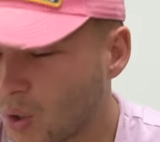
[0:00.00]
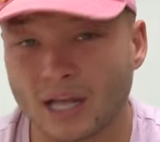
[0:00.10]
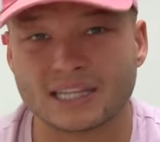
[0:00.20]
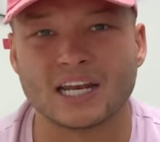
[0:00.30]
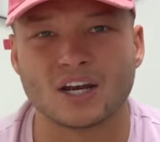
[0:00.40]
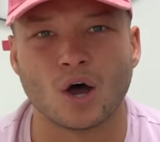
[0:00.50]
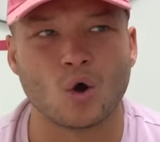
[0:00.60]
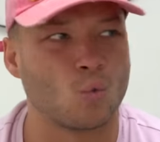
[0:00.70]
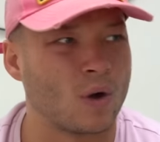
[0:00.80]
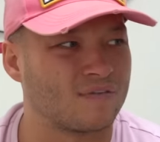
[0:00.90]
So I didn't
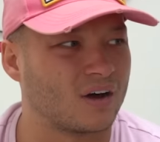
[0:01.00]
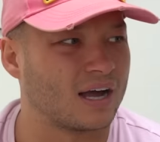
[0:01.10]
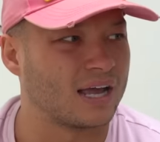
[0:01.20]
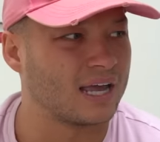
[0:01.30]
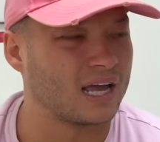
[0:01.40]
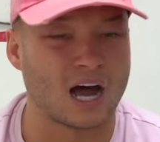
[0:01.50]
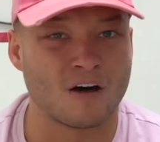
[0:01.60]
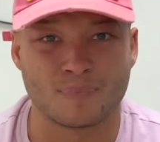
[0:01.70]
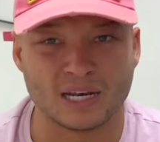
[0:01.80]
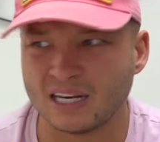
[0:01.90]
know whether
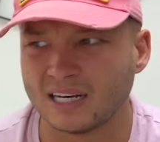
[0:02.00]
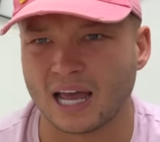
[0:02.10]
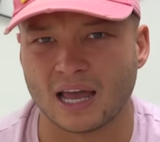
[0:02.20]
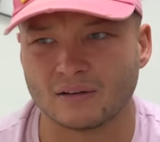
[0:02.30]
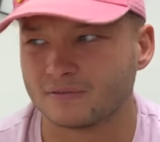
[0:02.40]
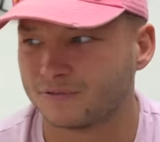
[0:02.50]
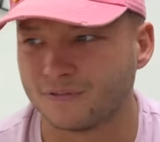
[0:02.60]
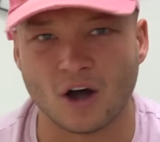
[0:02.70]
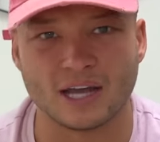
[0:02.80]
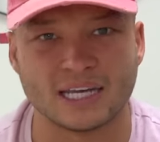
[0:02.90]
I've been in there
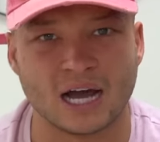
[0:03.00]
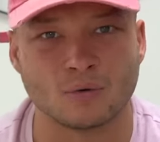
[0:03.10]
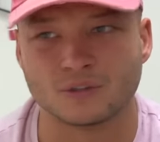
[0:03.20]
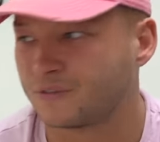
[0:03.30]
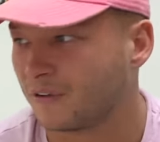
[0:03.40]
30 hours,